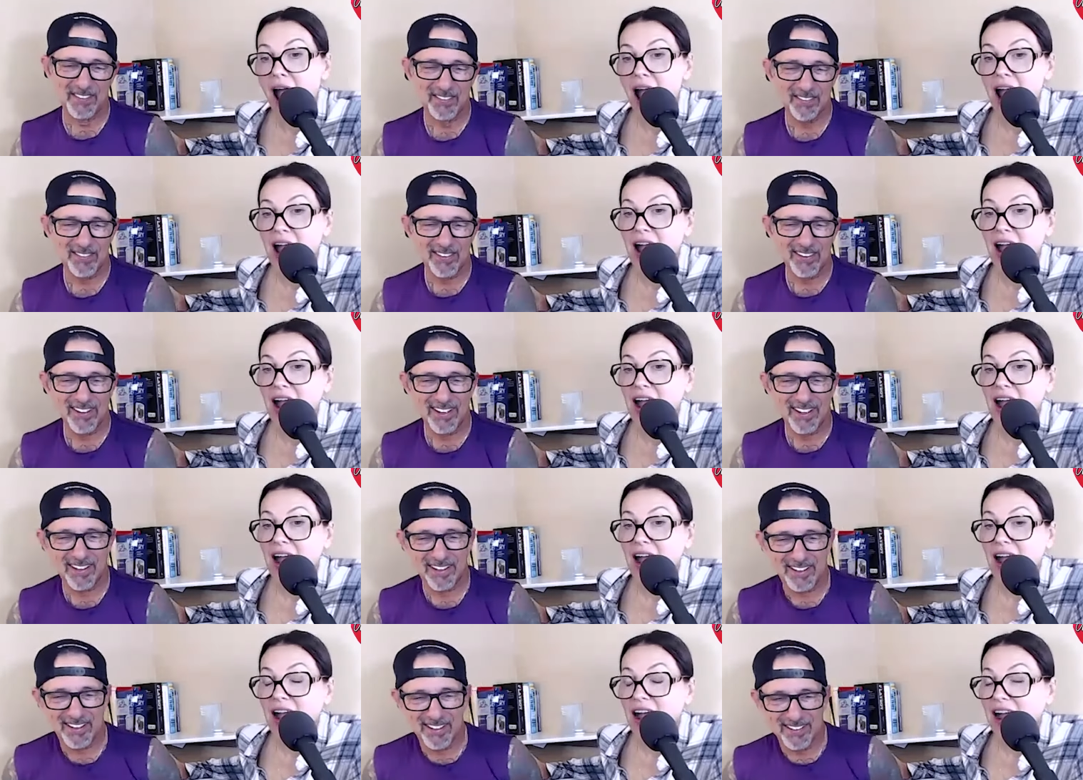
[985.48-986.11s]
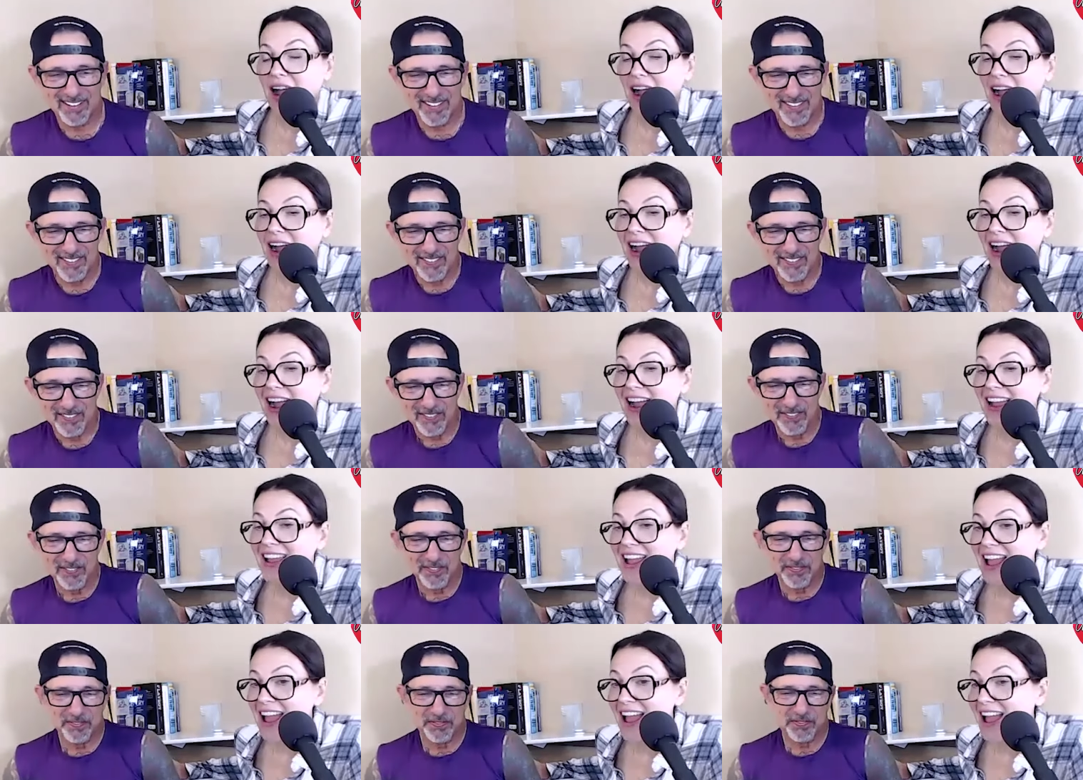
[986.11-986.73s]
Speaker 1: what?
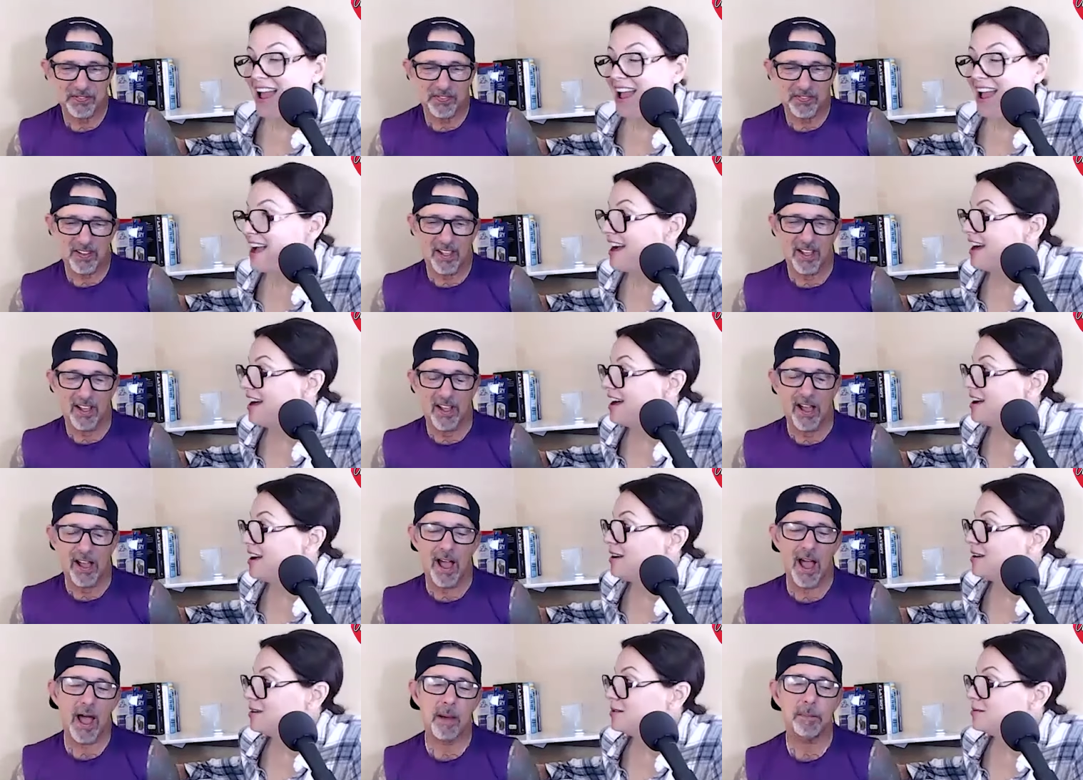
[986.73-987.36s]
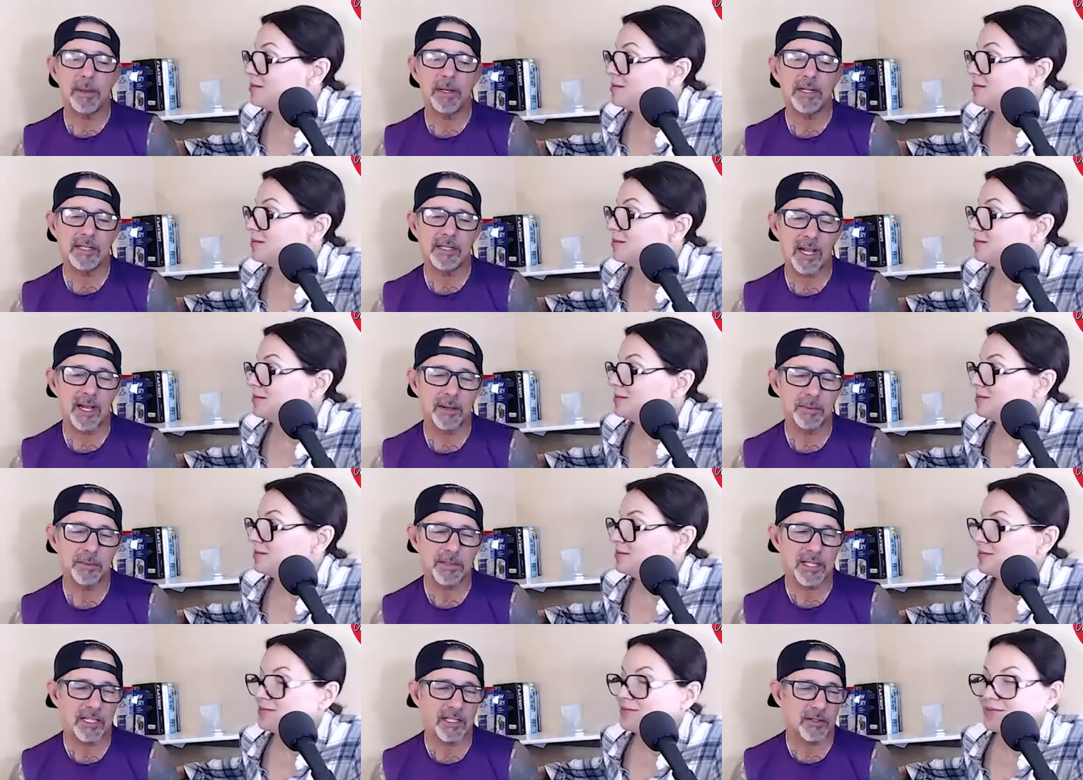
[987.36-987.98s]
I am. How many
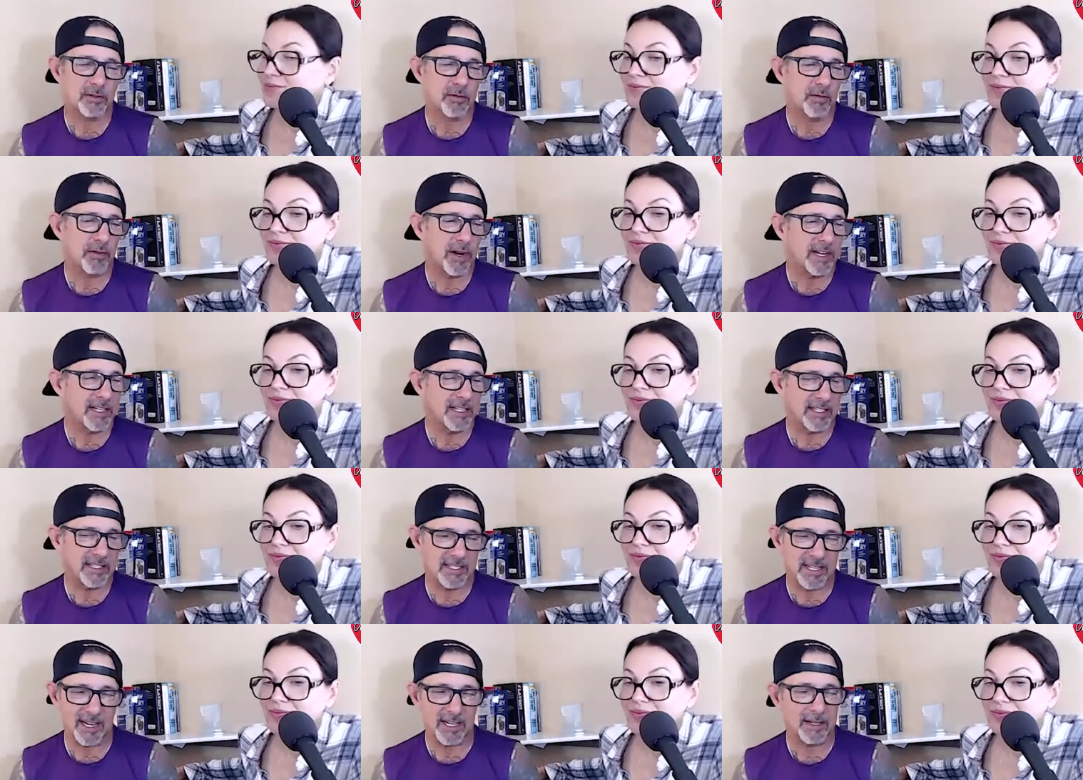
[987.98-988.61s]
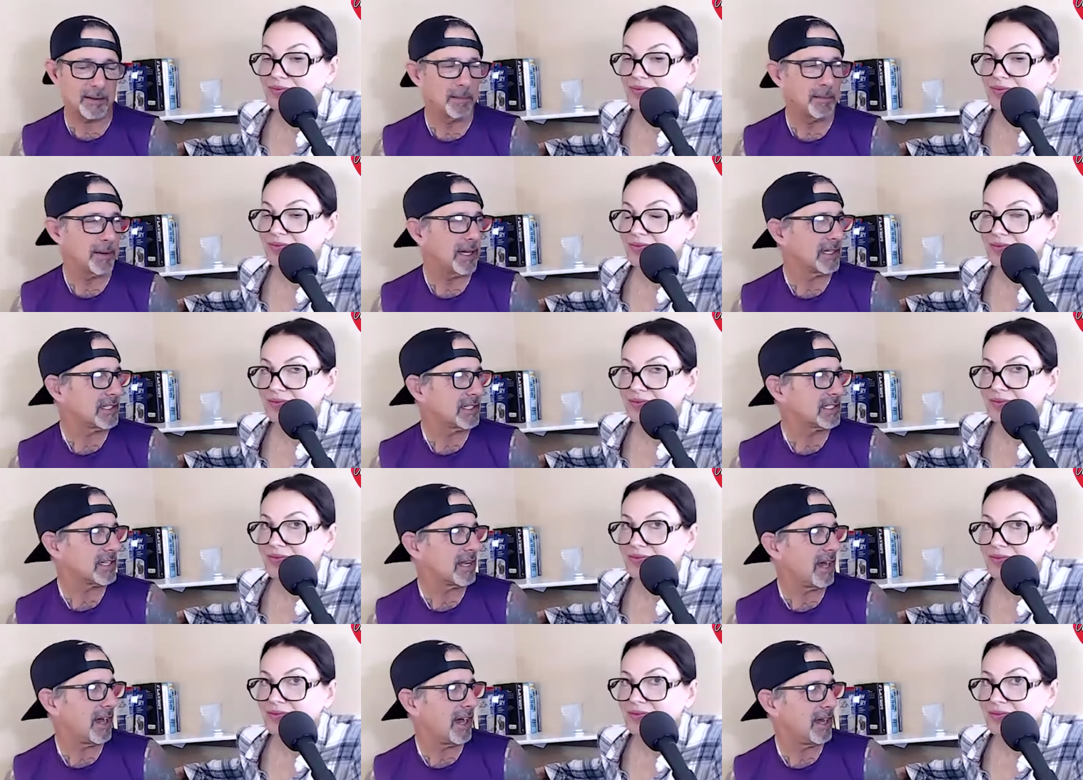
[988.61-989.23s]
times has Raina taken my
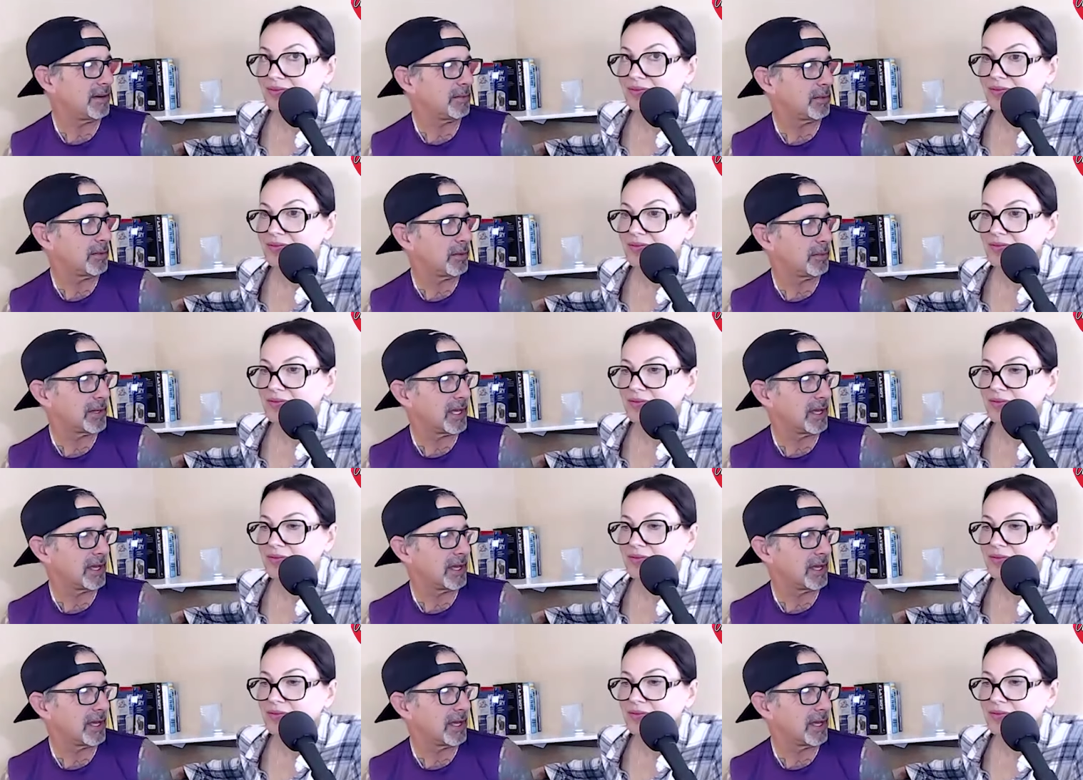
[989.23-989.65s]
side when we